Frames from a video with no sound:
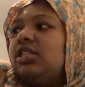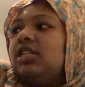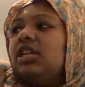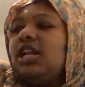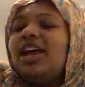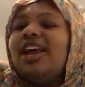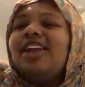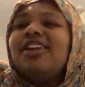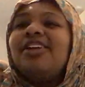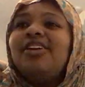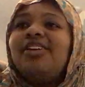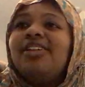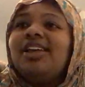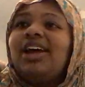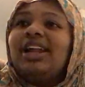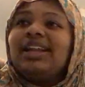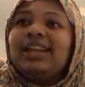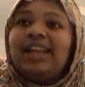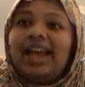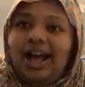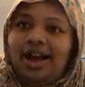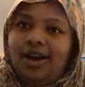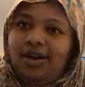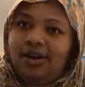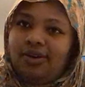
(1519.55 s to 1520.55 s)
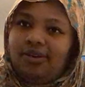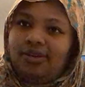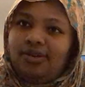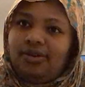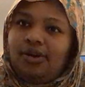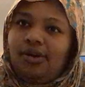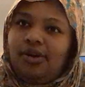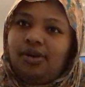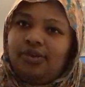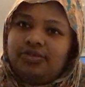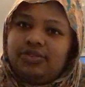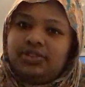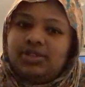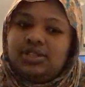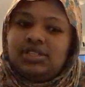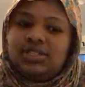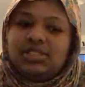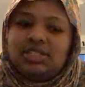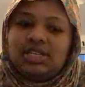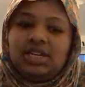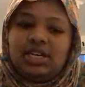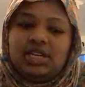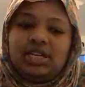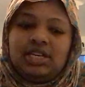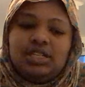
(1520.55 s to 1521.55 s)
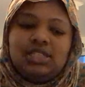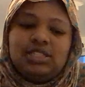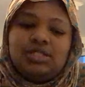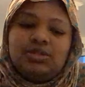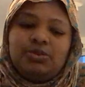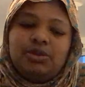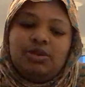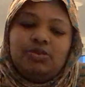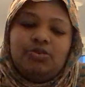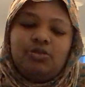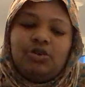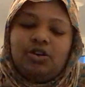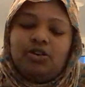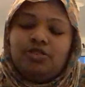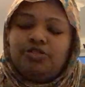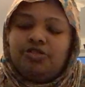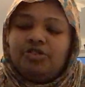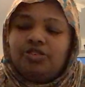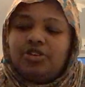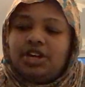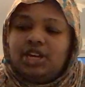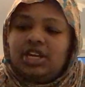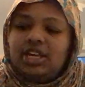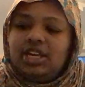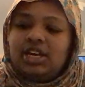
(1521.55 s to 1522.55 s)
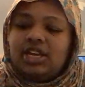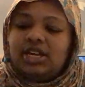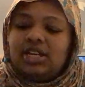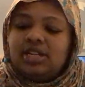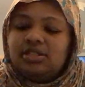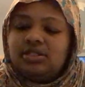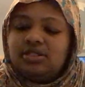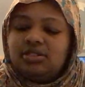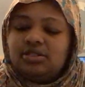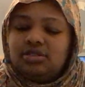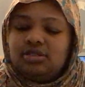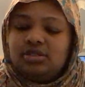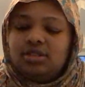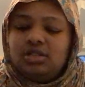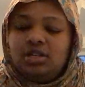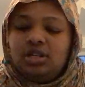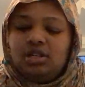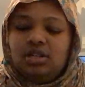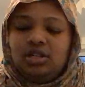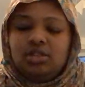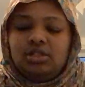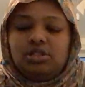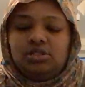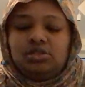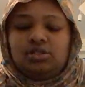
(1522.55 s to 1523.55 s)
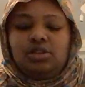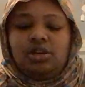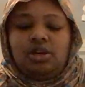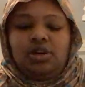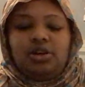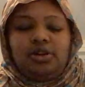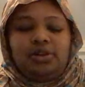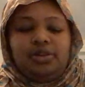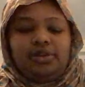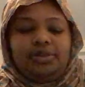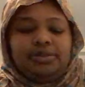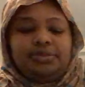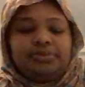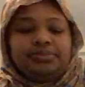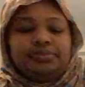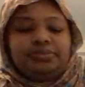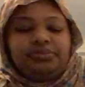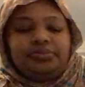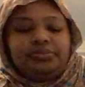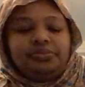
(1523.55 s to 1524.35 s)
And I know that now, obviously. It's been, 3 years? So,